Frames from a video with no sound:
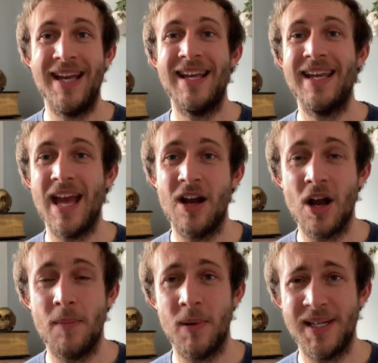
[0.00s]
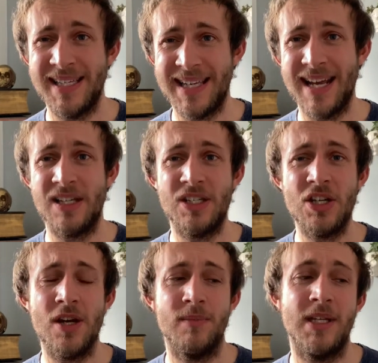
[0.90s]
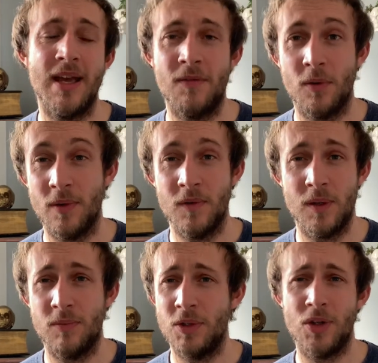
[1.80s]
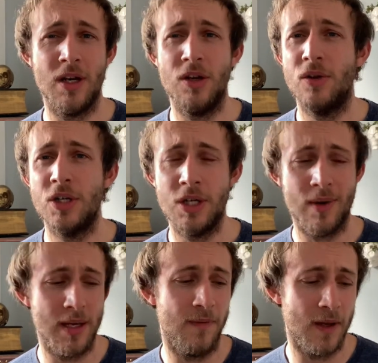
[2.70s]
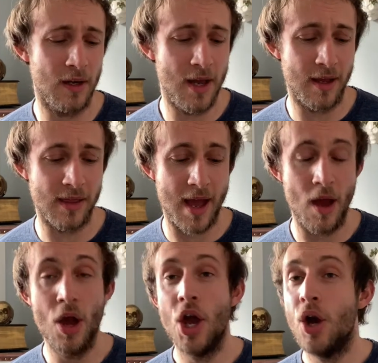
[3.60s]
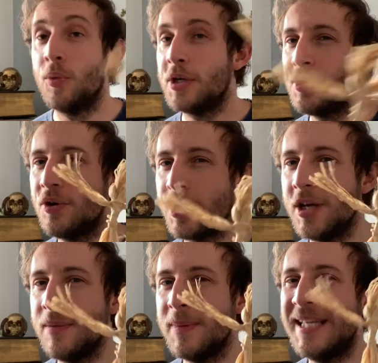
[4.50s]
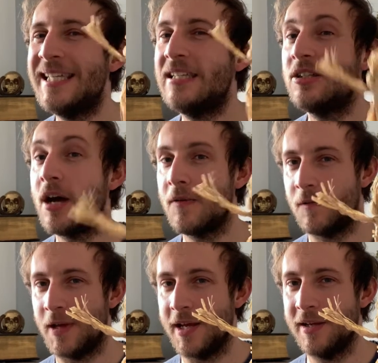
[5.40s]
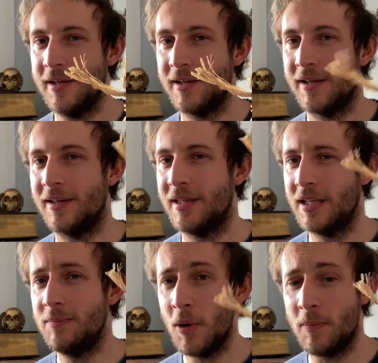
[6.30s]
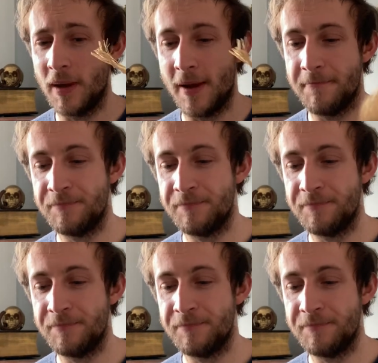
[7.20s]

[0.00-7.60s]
get a couple of sticks, tie them together with some string. You could do anything like that. We're not going to be stuffing this Poppet.